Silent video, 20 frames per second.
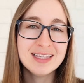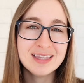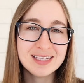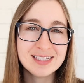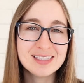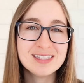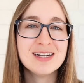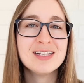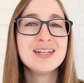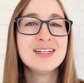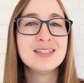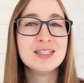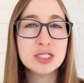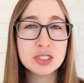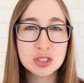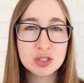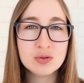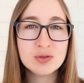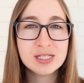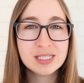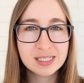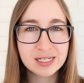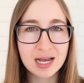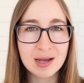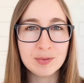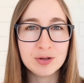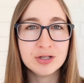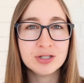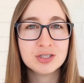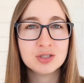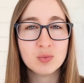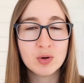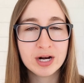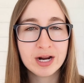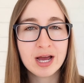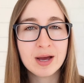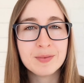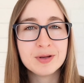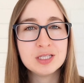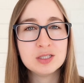These studies do establish what
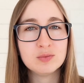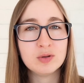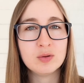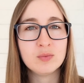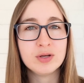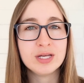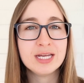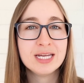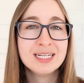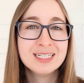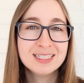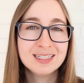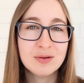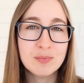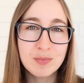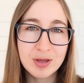happens when we